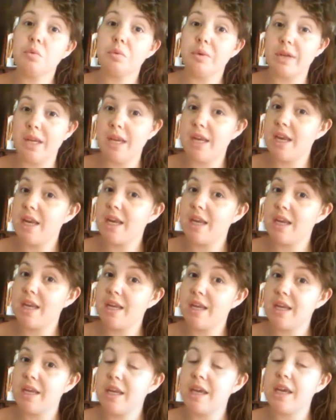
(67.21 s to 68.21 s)

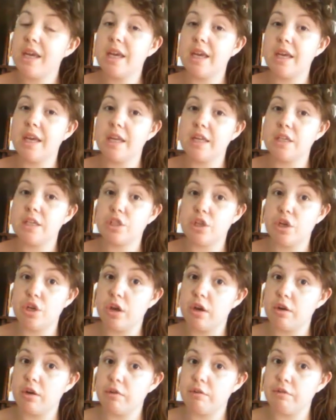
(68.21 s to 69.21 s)
reading, and
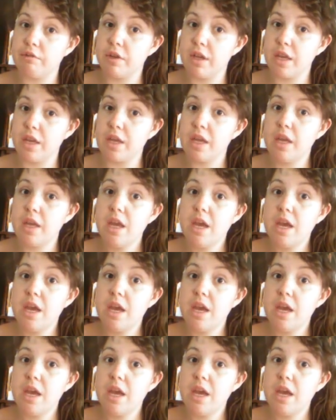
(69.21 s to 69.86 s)
geography.